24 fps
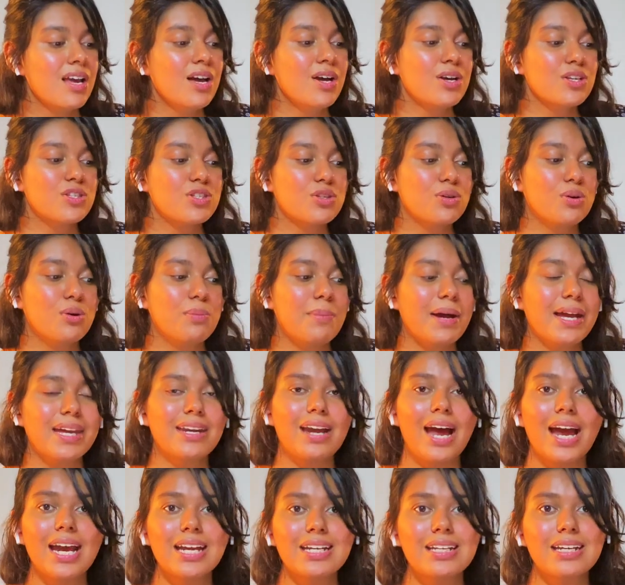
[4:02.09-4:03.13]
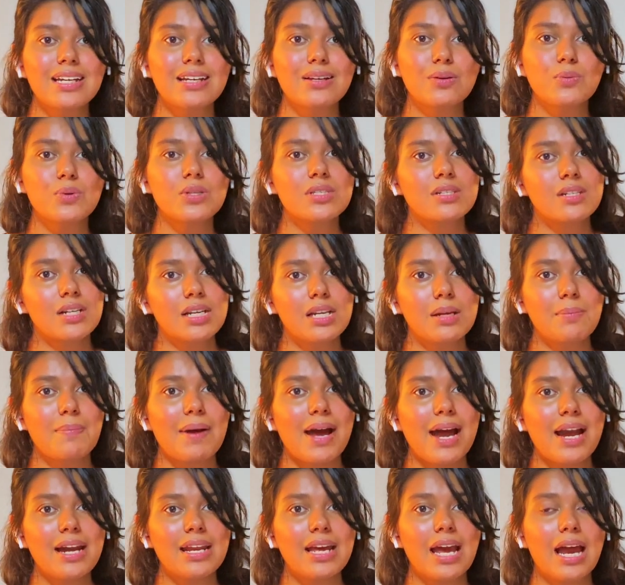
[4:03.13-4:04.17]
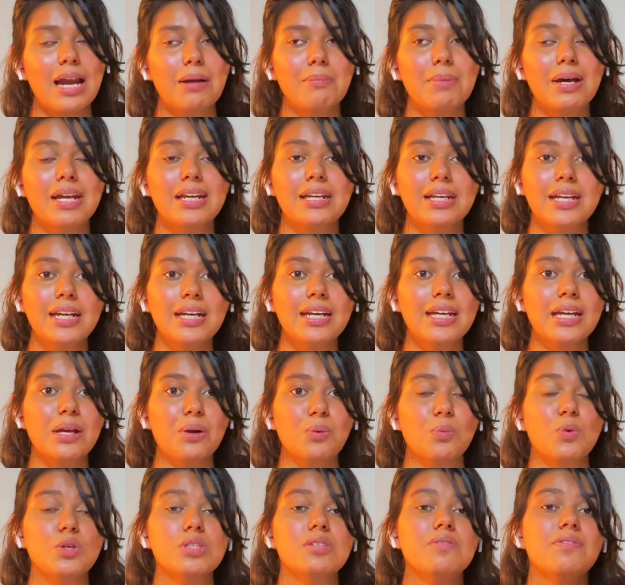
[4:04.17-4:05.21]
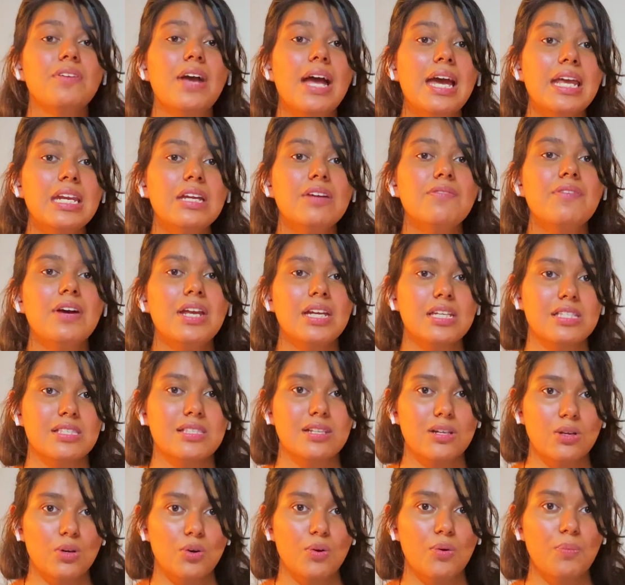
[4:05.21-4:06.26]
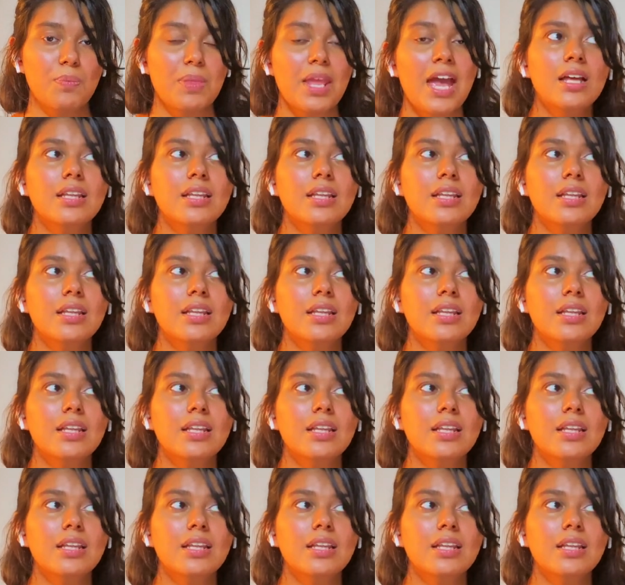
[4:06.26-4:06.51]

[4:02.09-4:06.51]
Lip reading: So my writing was really bad and my reading was very slow.